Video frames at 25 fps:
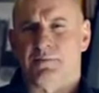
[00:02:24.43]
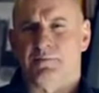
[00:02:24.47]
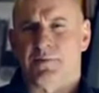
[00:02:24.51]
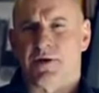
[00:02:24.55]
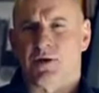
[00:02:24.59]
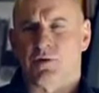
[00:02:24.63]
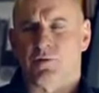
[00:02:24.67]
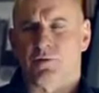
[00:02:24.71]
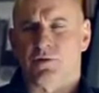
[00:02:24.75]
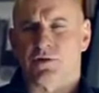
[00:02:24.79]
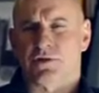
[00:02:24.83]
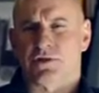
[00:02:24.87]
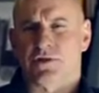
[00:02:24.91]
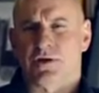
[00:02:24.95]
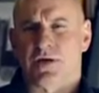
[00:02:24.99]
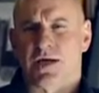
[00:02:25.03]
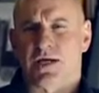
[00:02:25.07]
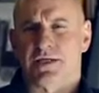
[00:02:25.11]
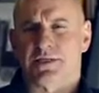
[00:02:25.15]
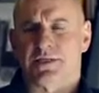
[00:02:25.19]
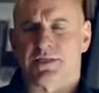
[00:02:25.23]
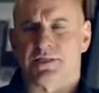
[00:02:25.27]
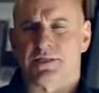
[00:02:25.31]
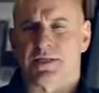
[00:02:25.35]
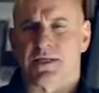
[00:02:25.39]
but also
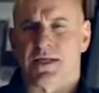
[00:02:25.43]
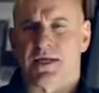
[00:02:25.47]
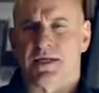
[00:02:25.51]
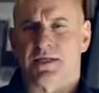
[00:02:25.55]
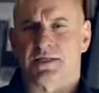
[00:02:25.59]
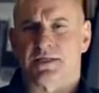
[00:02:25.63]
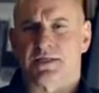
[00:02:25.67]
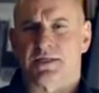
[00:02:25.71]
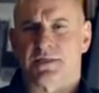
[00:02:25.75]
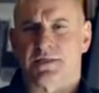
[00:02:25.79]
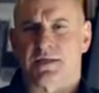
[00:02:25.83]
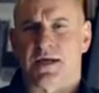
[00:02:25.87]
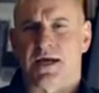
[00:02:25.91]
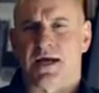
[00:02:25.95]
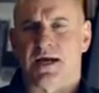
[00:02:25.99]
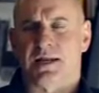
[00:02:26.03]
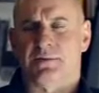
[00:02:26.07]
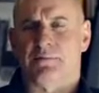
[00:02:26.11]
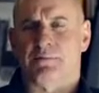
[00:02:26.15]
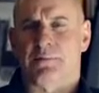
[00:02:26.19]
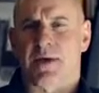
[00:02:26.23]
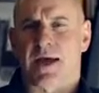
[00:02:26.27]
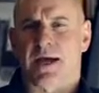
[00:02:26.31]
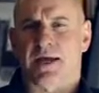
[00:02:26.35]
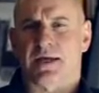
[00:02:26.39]
has its links
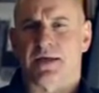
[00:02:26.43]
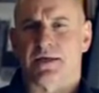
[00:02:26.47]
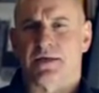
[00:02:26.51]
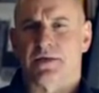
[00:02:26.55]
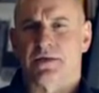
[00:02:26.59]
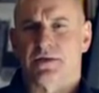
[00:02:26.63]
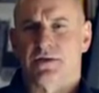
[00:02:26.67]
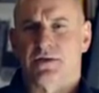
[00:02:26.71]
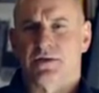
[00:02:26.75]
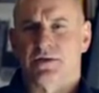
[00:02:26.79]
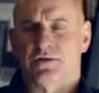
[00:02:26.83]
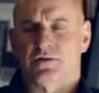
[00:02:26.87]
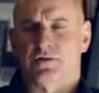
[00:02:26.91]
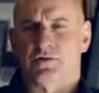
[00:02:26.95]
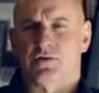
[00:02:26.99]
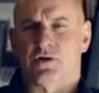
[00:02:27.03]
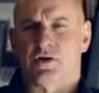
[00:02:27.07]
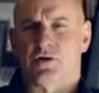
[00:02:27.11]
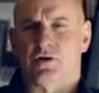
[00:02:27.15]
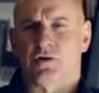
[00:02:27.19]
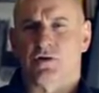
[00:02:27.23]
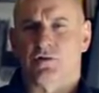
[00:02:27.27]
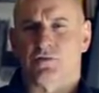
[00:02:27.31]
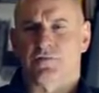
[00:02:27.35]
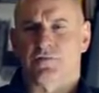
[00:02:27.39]
tied back to the